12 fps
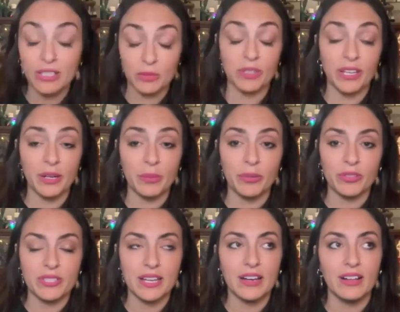relatable as
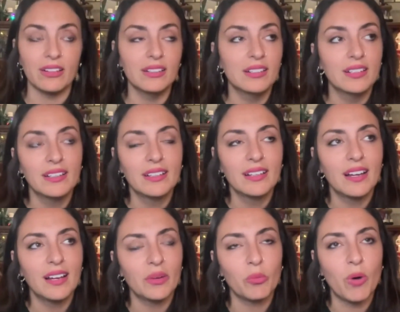hell.
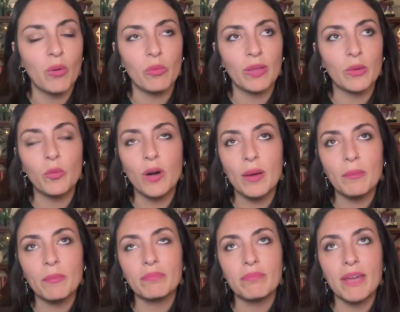What
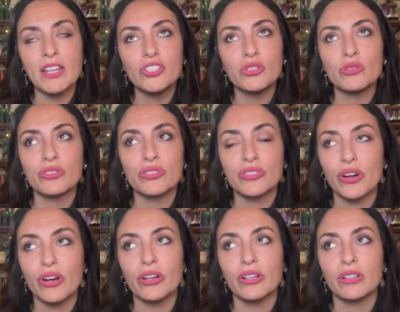made you
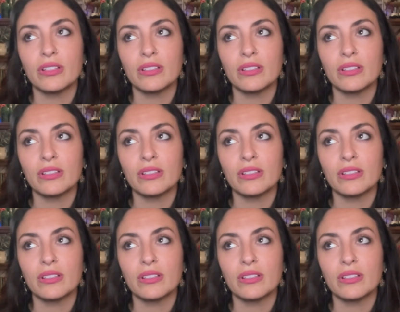start,